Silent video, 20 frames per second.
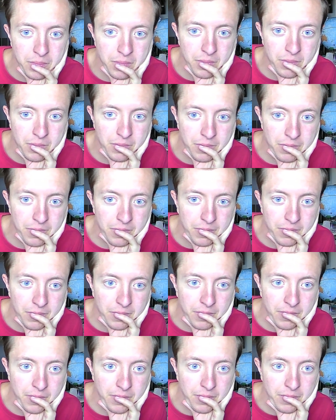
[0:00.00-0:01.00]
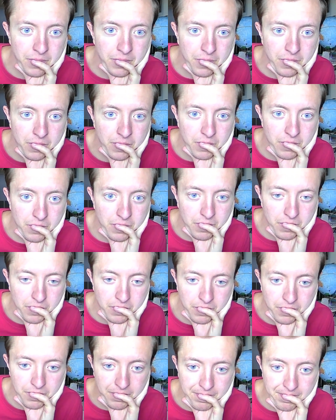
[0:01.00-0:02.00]

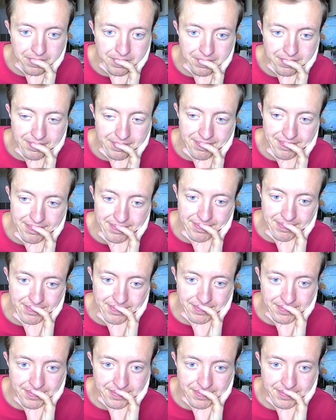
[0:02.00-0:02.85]
No words are spoken by the person on screen.